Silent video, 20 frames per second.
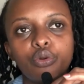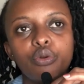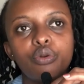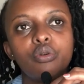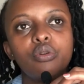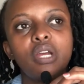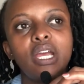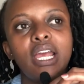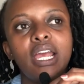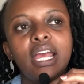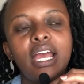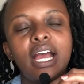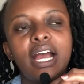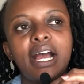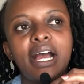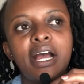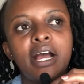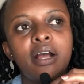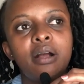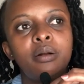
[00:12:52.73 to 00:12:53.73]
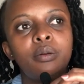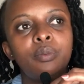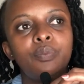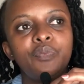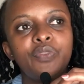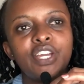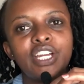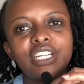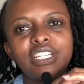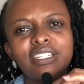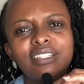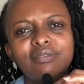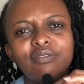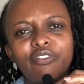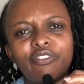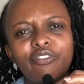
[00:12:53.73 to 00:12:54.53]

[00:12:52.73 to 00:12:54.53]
go. There are